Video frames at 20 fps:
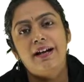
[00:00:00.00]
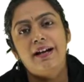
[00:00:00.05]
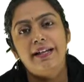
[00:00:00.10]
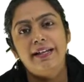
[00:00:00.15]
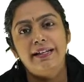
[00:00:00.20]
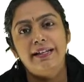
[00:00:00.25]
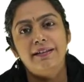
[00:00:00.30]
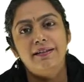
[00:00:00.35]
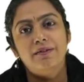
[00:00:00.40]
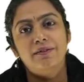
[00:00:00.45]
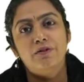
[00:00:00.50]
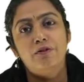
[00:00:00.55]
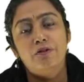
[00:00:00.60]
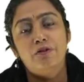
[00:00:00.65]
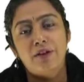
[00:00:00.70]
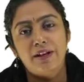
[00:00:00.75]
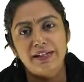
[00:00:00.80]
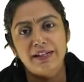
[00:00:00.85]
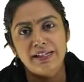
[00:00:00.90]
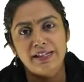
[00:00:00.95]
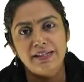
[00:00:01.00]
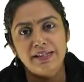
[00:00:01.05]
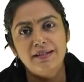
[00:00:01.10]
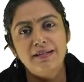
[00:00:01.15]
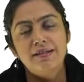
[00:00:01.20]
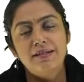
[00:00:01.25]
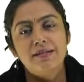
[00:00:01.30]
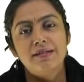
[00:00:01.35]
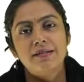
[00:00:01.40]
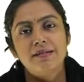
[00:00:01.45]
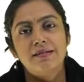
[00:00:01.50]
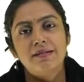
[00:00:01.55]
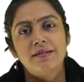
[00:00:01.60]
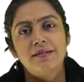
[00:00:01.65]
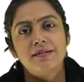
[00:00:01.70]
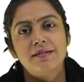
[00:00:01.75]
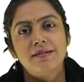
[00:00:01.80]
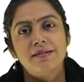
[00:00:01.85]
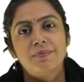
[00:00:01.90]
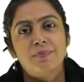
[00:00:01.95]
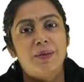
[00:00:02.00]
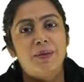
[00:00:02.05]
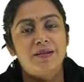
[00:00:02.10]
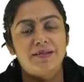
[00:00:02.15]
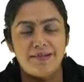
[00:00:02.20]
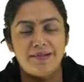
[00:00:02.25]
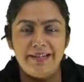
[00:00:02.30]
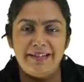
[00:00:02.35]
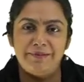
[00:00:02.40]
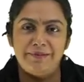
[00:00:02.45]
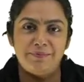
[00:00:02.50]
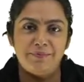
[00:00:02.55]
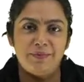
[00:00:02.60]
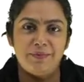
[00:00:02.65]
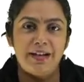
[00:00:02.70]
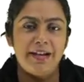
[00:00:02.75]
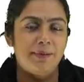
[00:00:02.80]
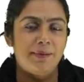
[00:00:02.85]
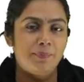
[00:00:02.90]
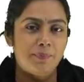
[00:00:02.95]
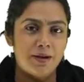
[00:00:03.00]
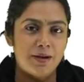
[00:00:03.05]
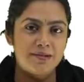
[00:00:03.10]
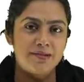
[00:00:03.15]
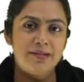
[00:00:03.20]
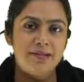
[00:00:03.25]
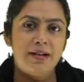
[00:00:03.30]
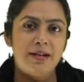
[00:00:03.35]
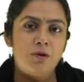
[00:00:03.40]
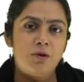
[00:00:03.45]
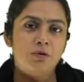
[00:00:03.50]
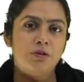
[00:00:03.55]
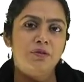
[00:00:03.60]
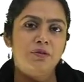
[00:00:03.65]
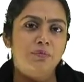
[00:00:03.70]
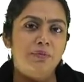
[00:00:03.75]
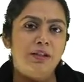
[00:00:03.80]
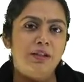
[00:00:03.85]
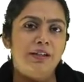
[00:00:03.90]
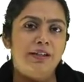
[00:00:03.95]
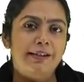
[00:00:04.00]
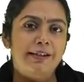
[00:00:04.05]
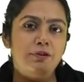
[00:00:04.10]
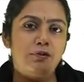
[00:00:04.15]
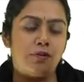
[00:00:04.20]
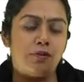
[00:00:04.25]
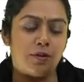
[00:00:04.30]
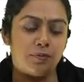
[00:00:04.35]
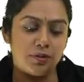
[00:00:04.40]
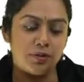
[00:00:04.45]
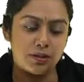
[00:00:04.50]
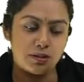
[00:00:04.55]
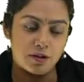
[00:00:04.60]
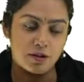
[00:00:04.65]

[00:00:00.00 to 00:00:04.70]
I find puzzling. I puzzle out the meaning from the